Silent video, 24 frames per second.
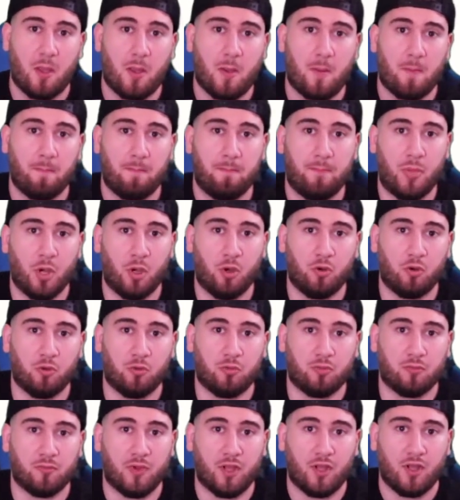Boom,
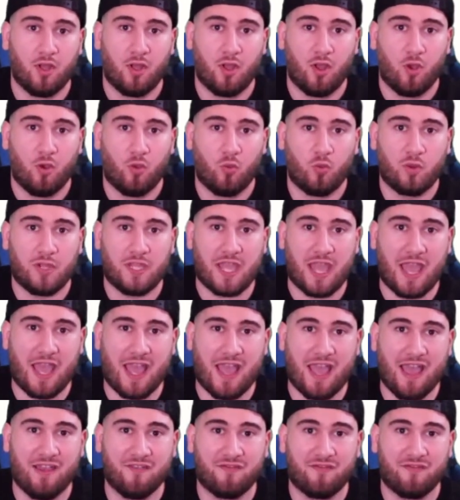we have